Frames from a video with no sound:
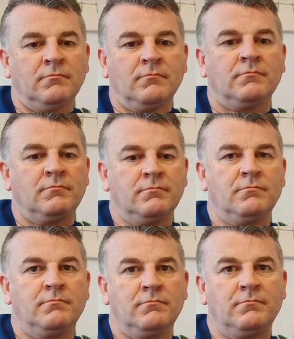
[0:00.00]

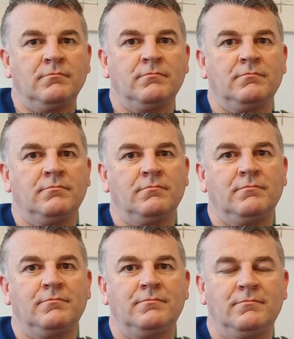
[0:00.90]

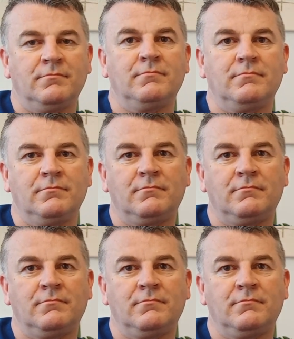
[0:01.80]
(not speaking)